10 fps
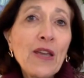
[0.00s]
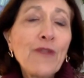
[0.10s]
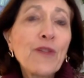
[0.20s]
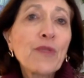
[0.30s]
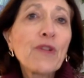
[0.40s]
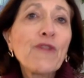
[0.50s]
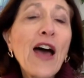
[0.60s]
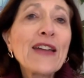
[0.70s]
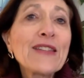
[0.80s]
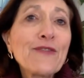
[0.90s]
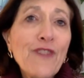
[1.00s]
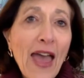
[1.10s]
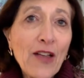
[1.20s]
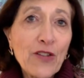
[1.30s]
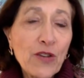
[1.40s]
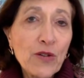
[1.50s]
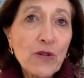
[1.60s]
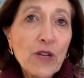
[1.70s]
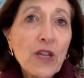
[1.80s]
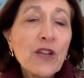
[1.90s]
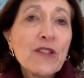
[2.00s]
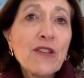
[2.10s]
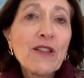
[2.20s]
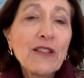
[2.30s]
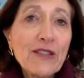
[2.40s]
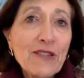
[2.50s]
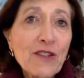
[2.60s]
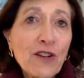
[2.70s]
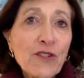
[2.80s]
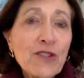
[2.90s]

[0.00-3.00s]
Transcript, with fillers: if it provides value to the listener.